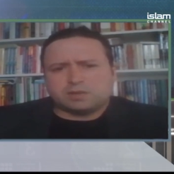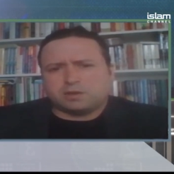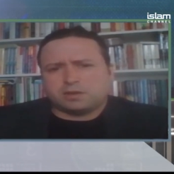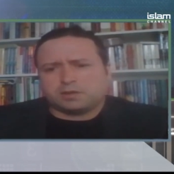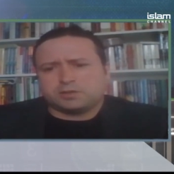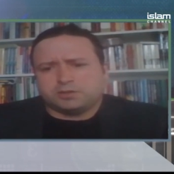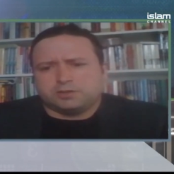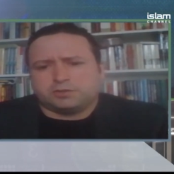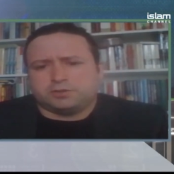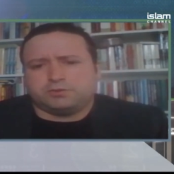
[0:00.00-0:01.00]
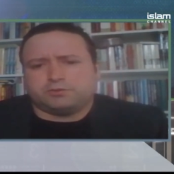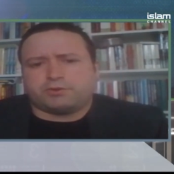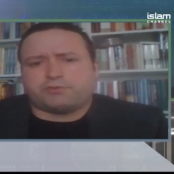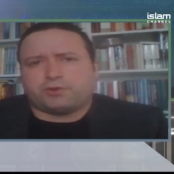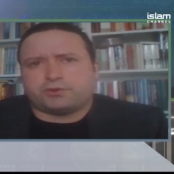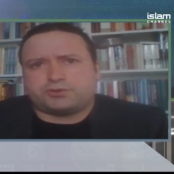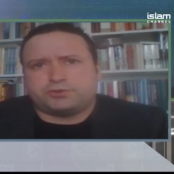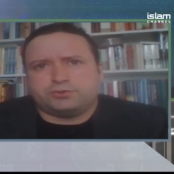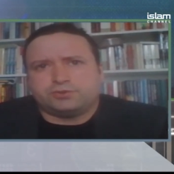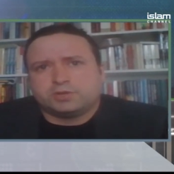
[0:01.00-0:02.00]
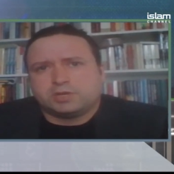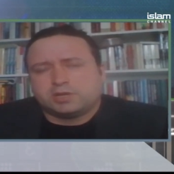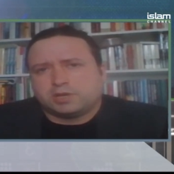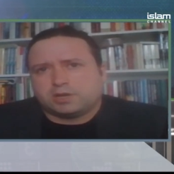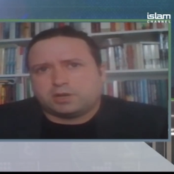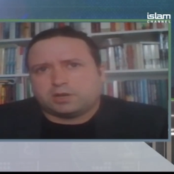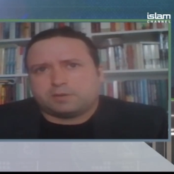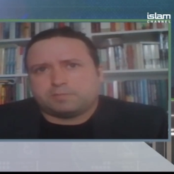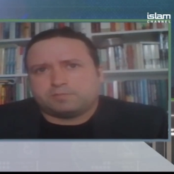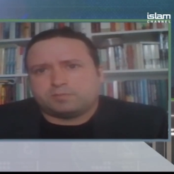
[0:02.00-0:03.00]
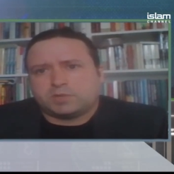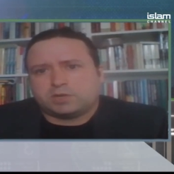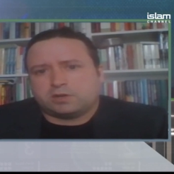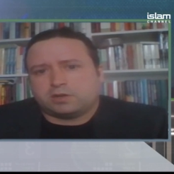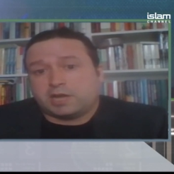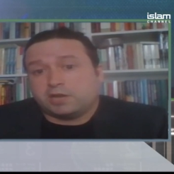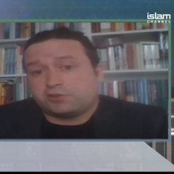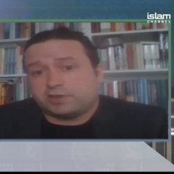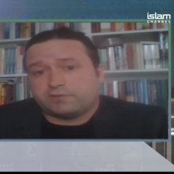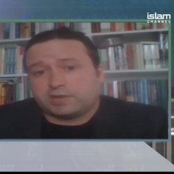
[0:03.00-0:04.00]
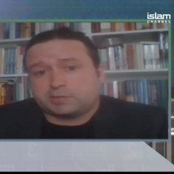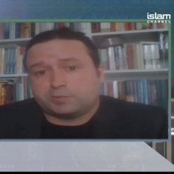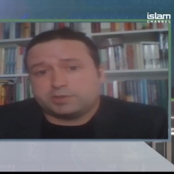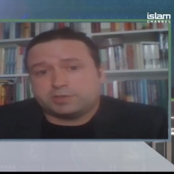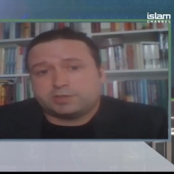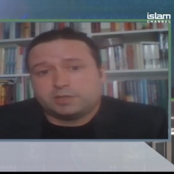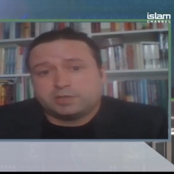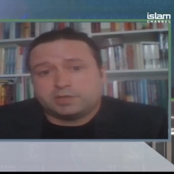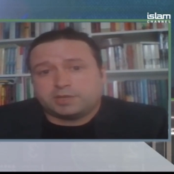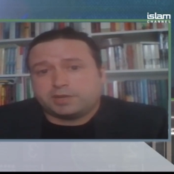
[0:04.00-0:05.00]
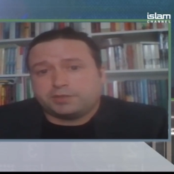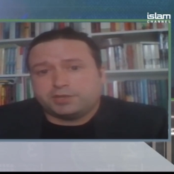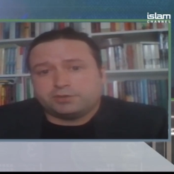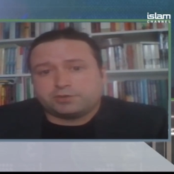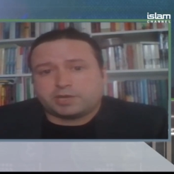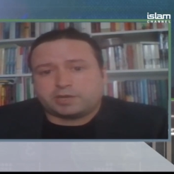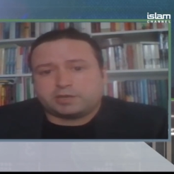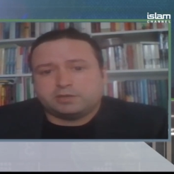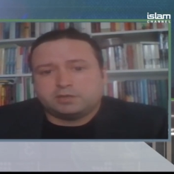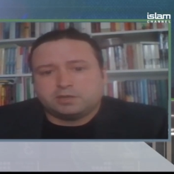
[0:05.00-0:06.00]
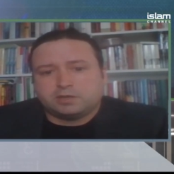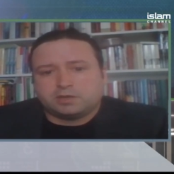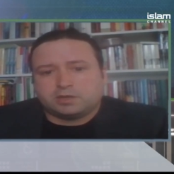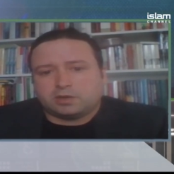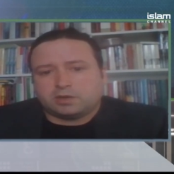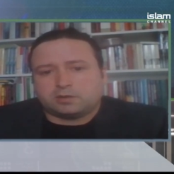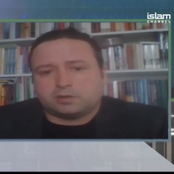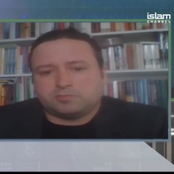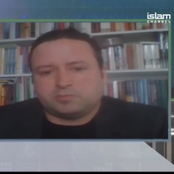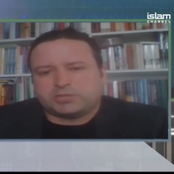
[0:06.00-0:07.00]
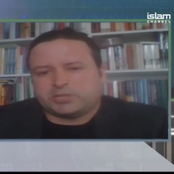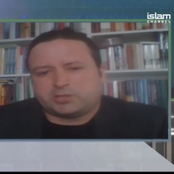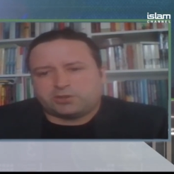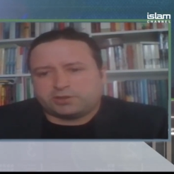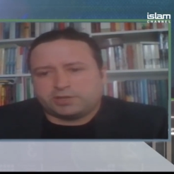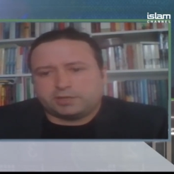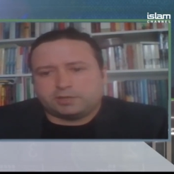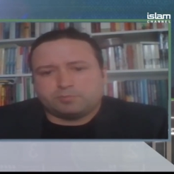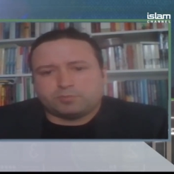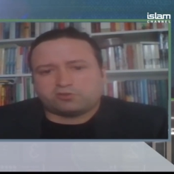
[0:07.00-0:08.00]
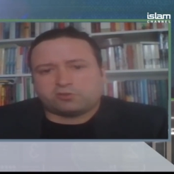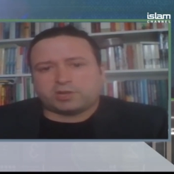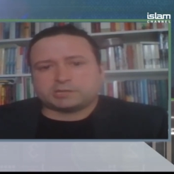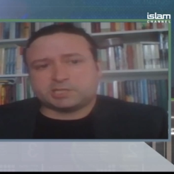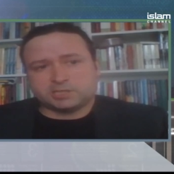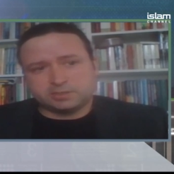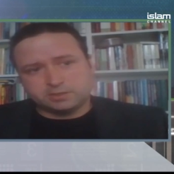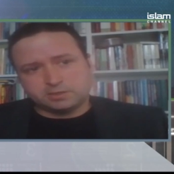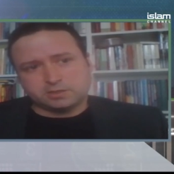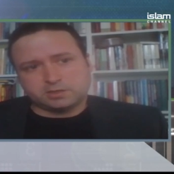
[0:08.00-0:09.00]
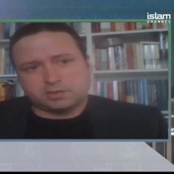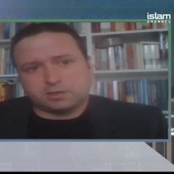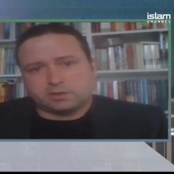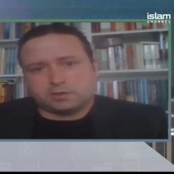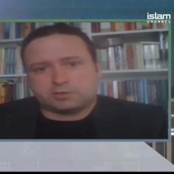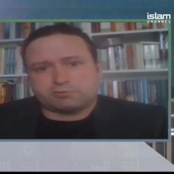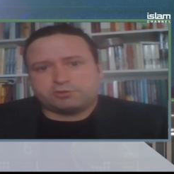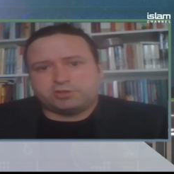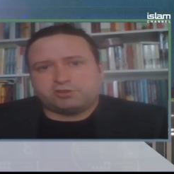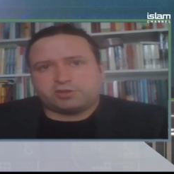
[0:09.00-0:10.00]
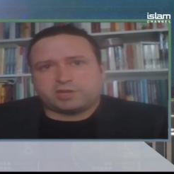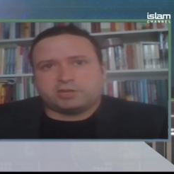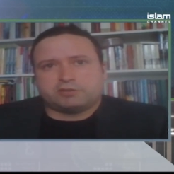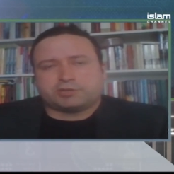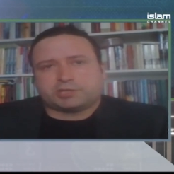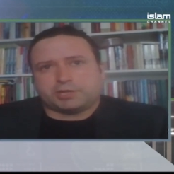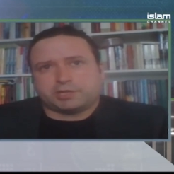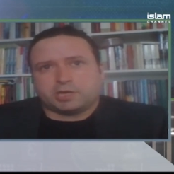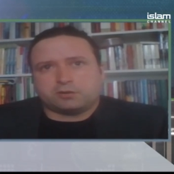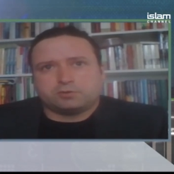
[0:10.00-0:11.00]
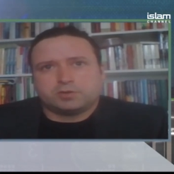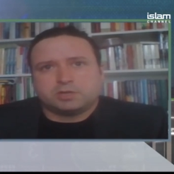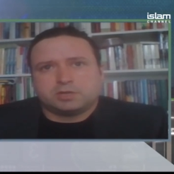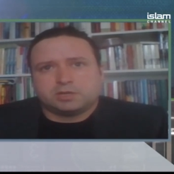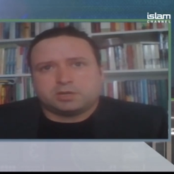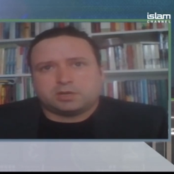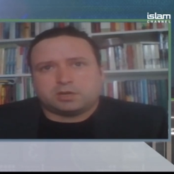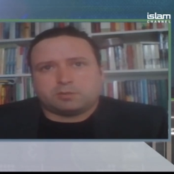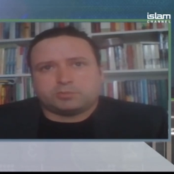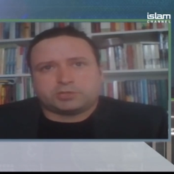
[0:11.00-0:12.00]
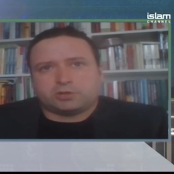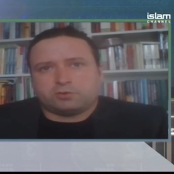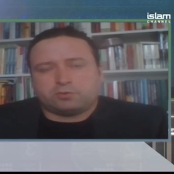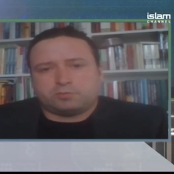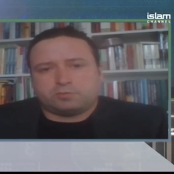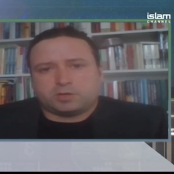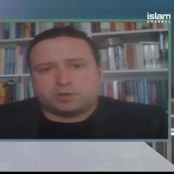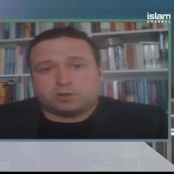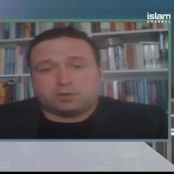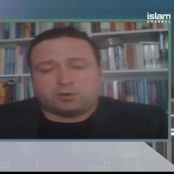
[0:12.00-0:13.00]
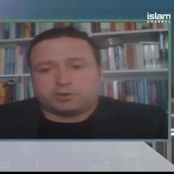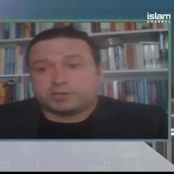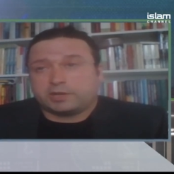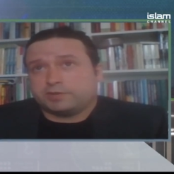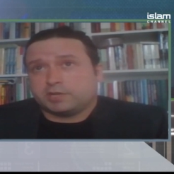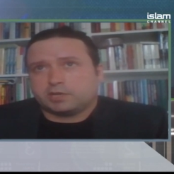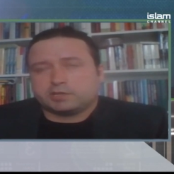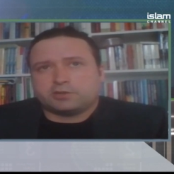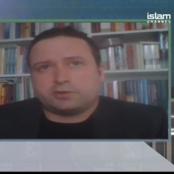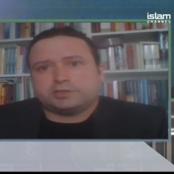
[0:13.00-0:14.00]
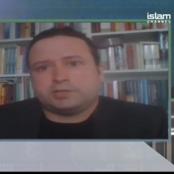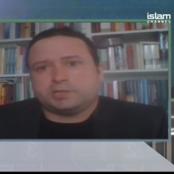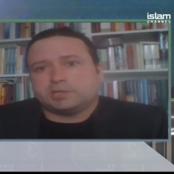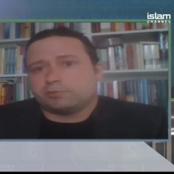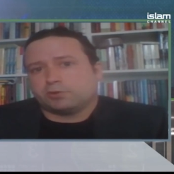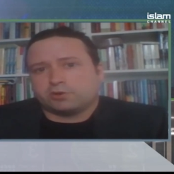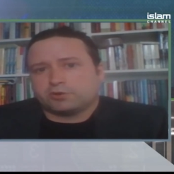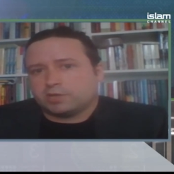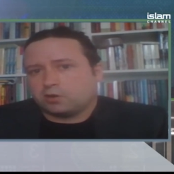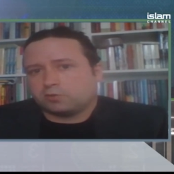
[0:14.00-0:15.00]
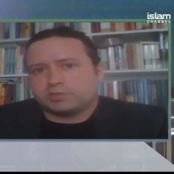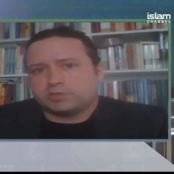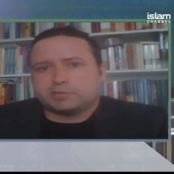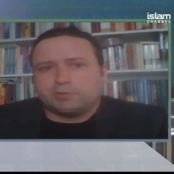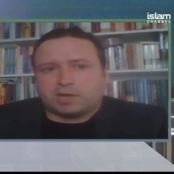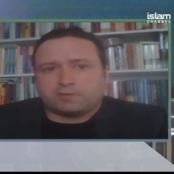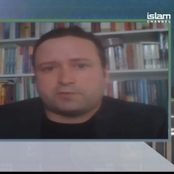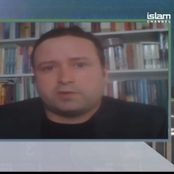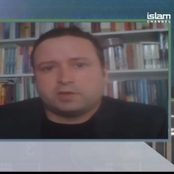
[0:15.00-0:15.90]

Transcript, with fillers: uh, you refer to um, Asian investment in the UK uh, this is certainly much less uh, strategic and interesting now. Um, so, uh, also given the uncertainties, this will go down, but this will have